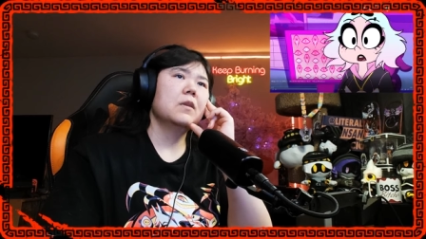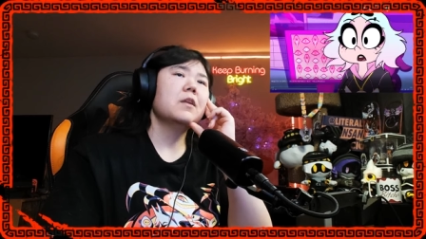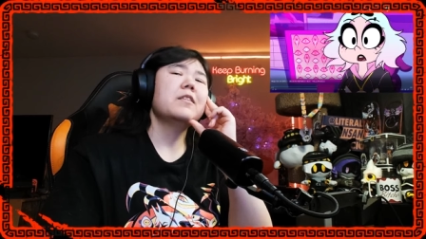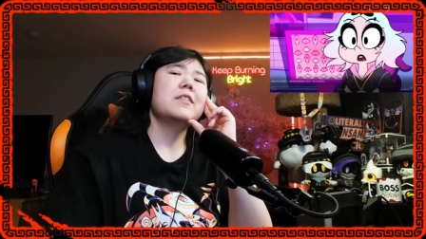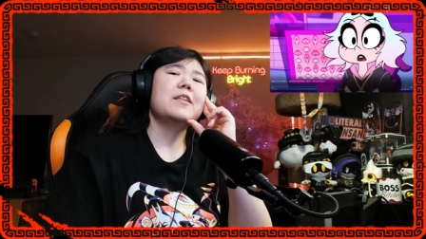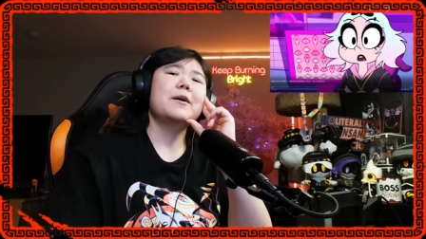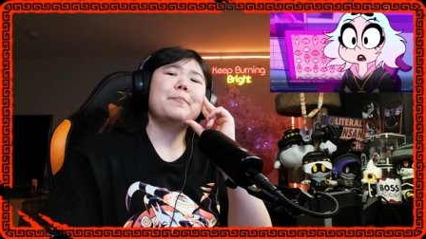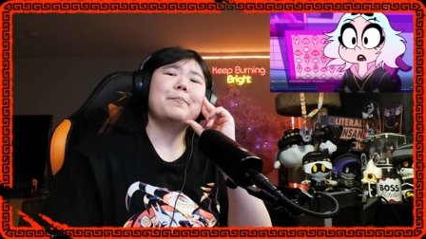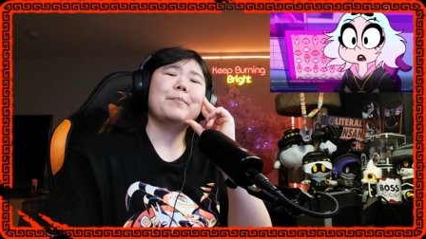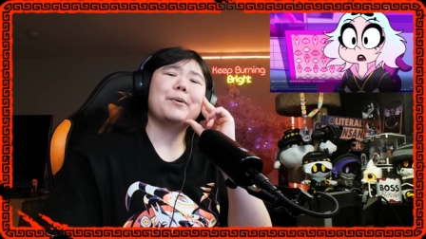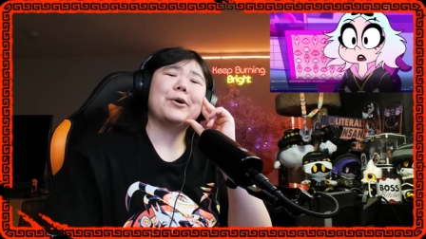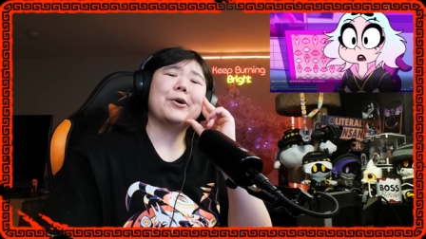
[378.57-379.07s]

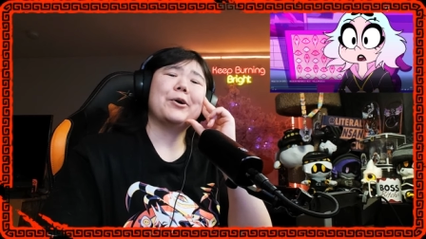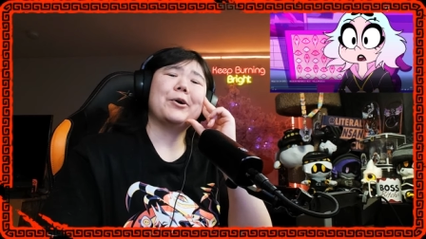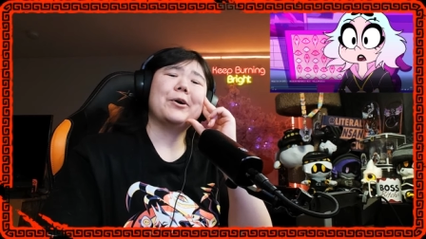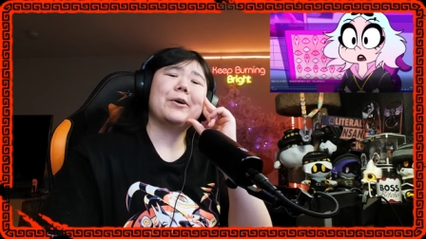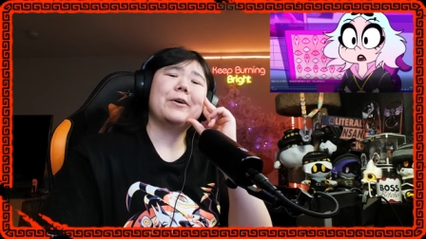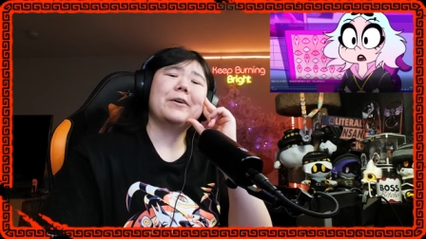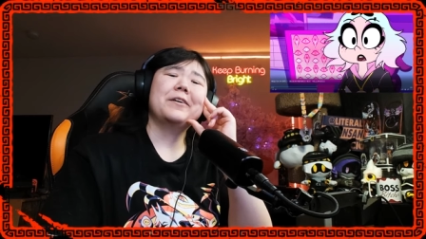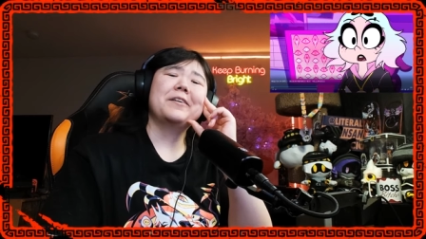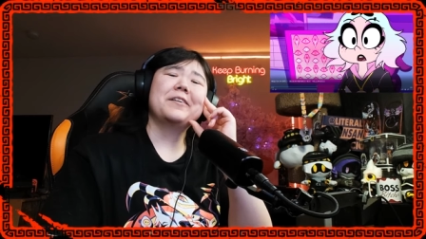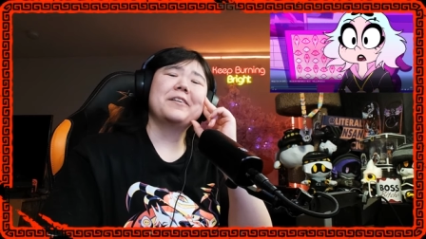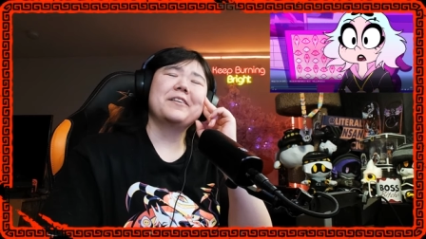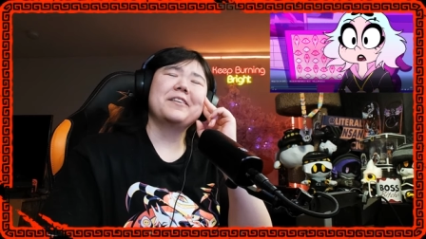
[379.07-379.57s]
The
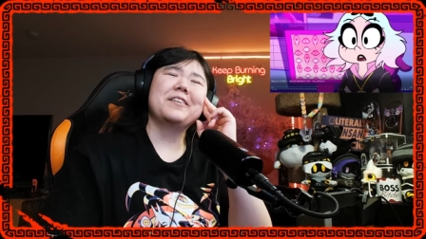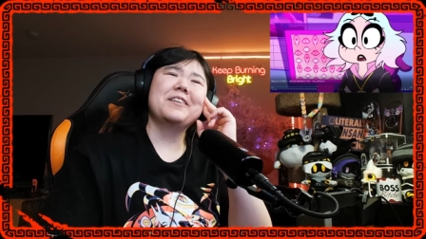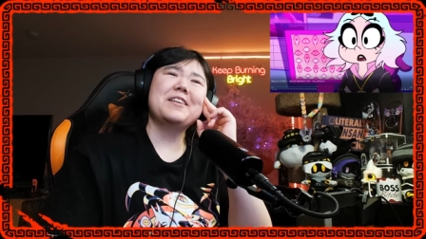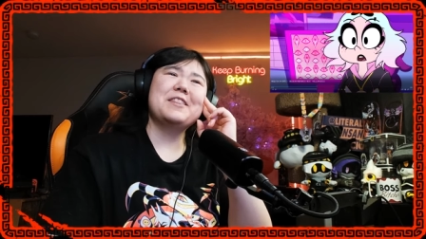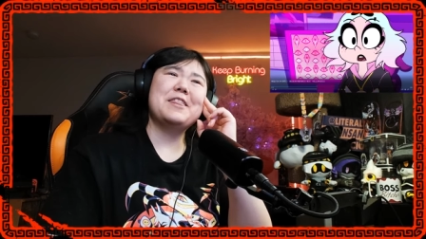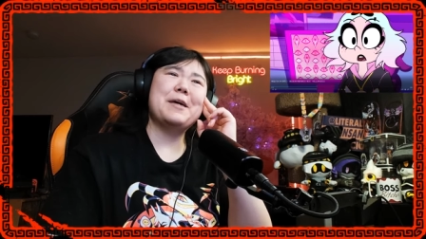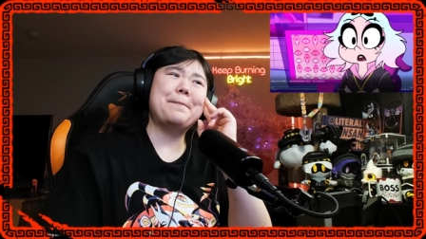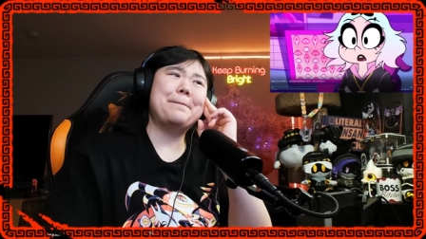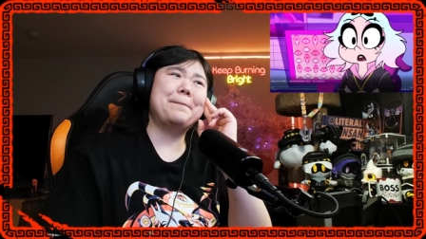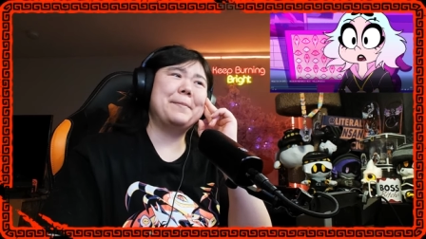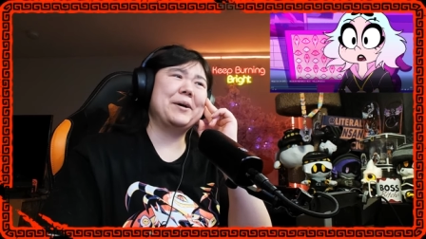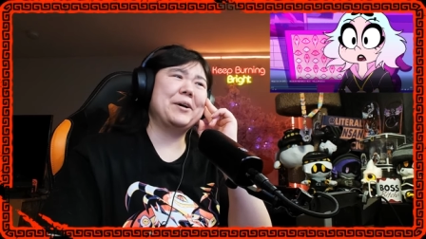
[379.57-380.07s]
purr
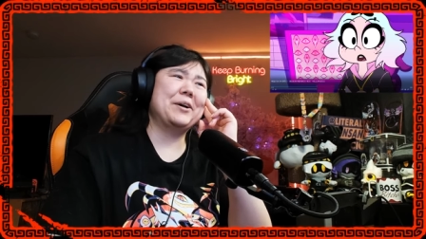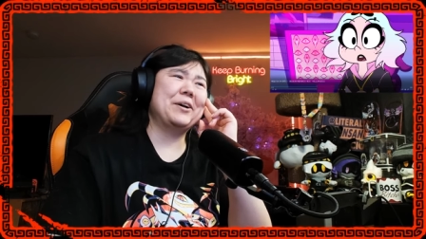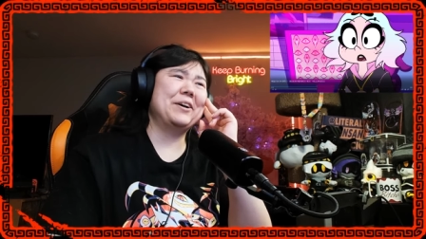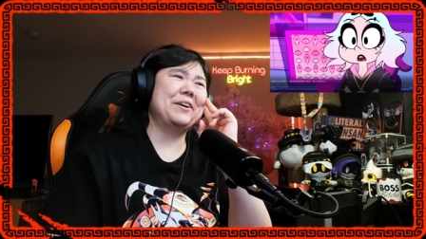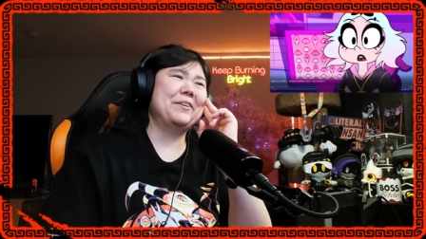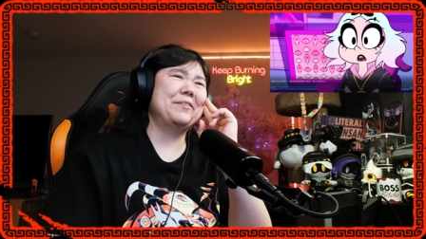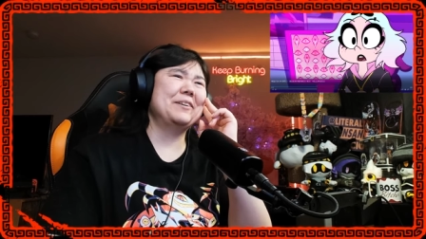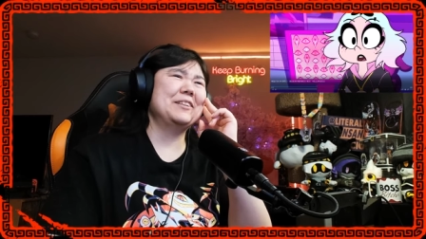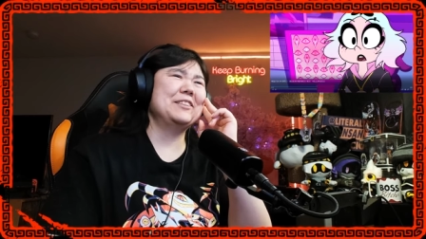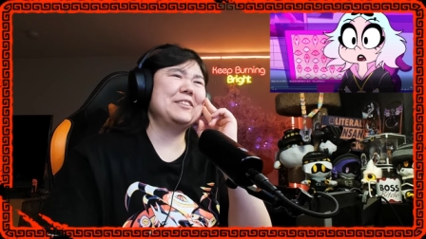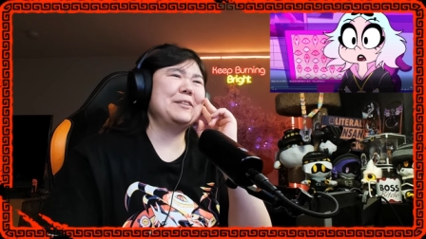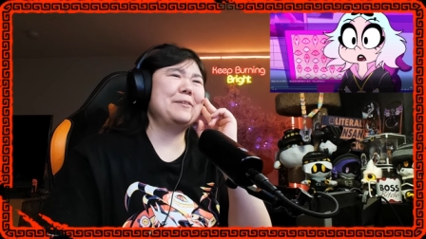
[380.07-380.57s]

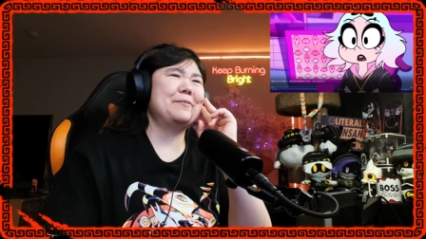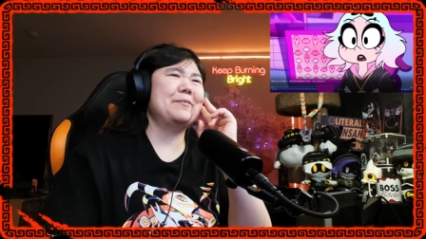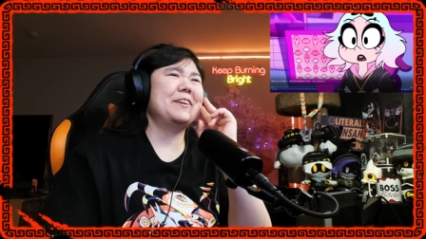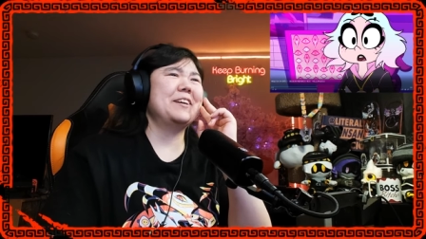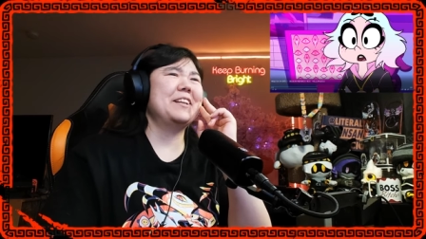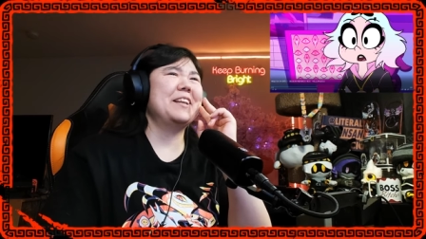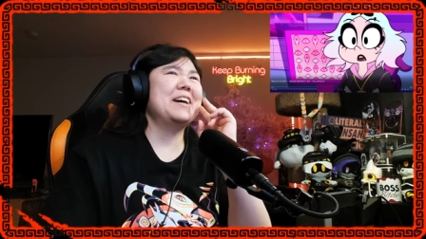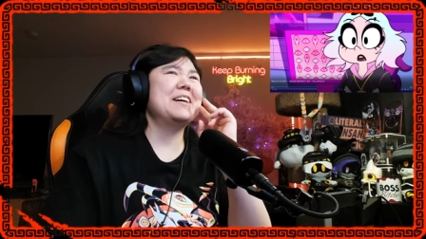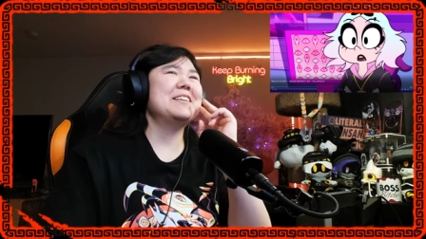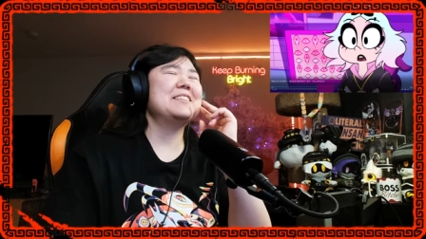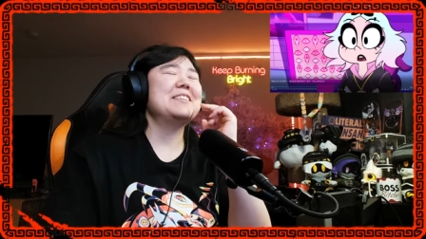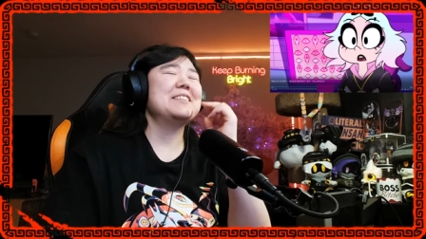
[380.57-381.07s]
when she
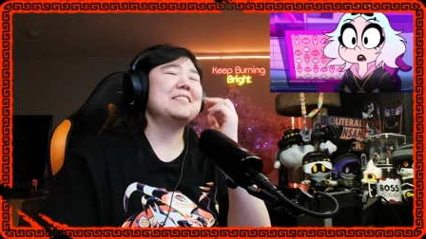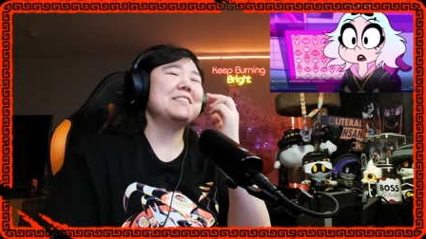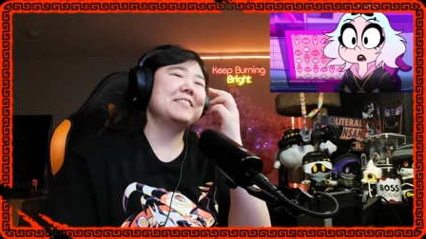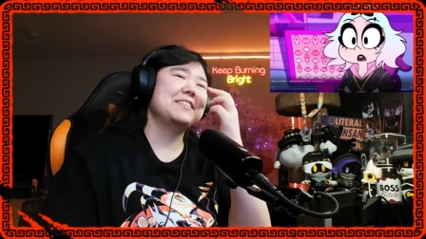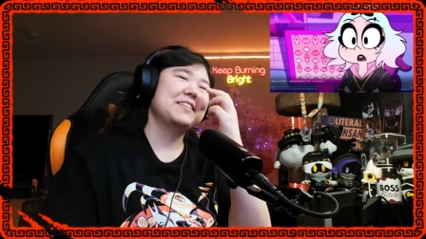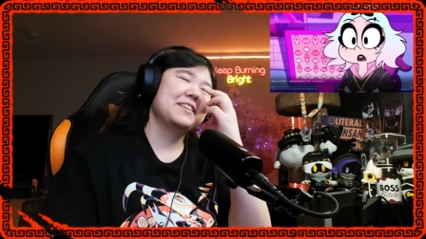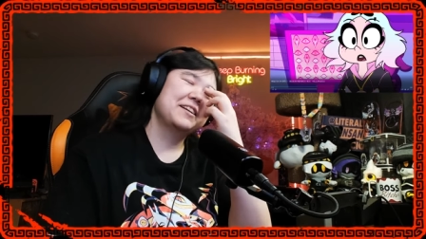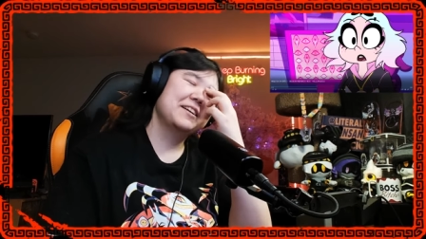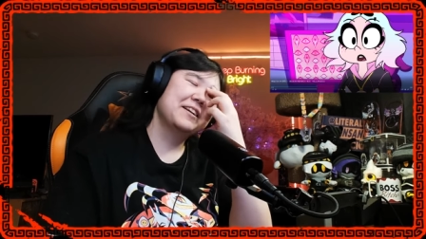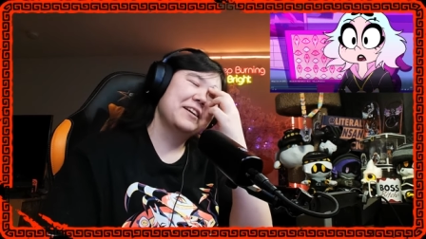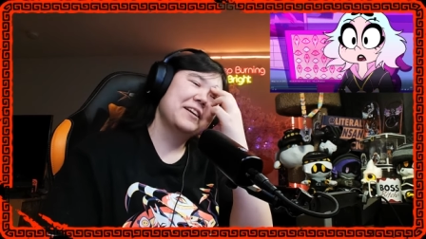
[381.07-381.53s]
realizes.